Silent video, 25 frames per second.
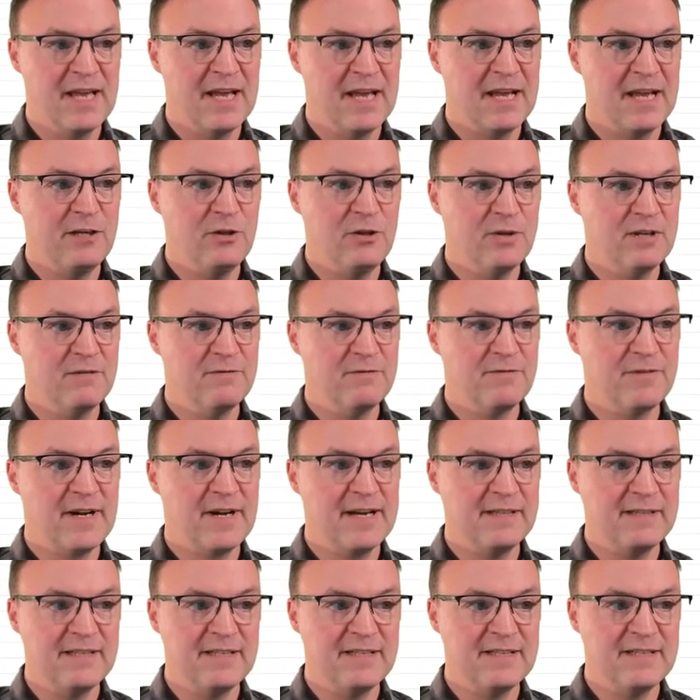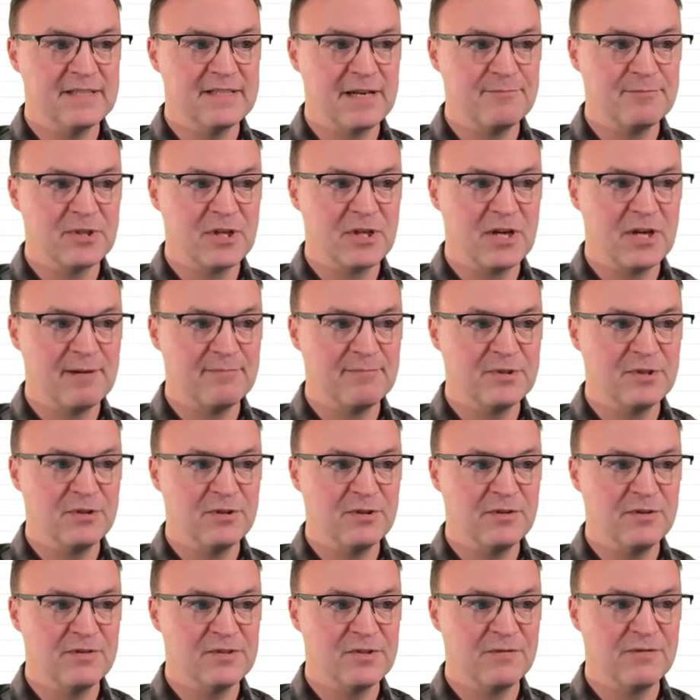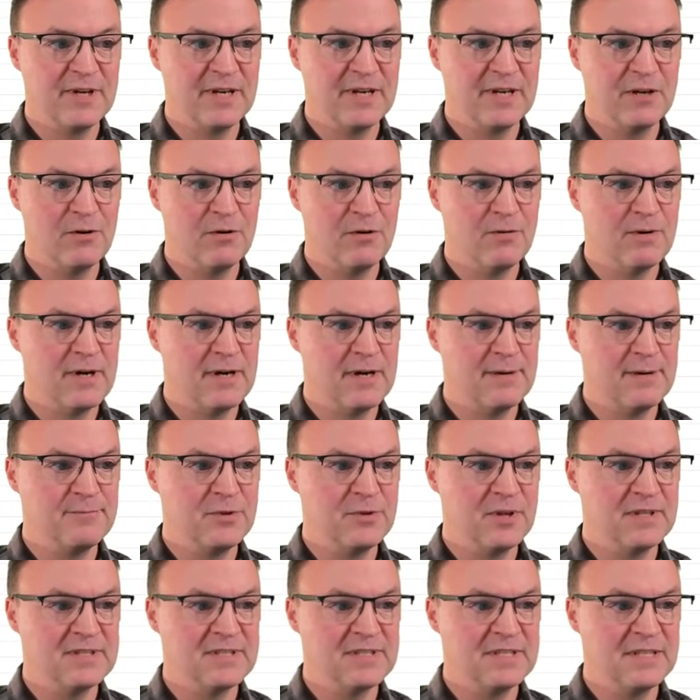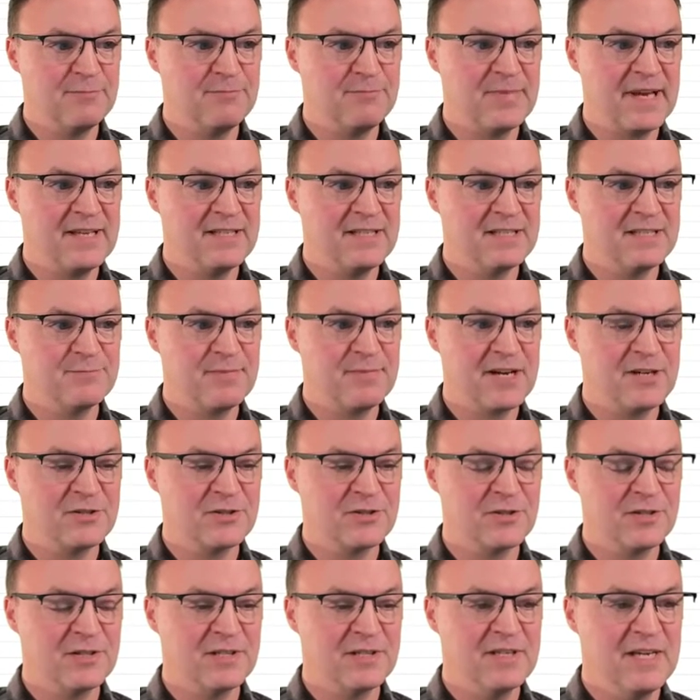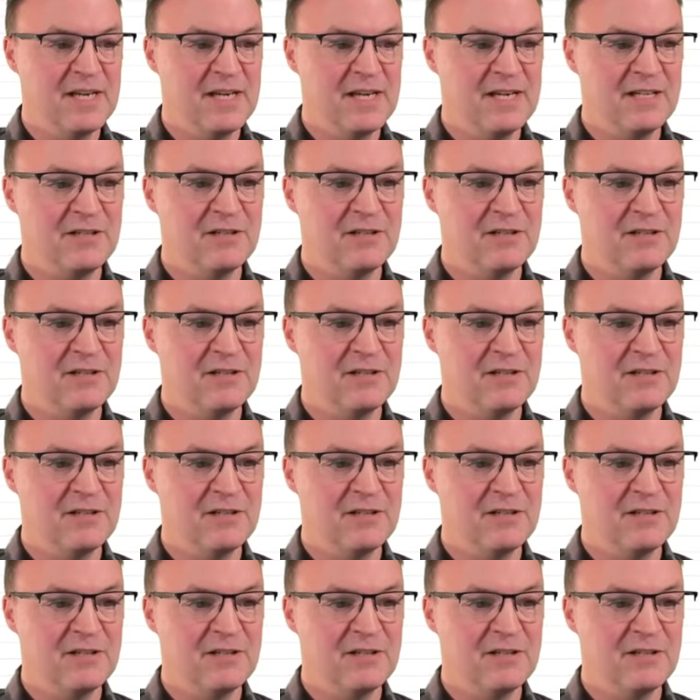And you can find these up top too. So if I go up, you can see paste special.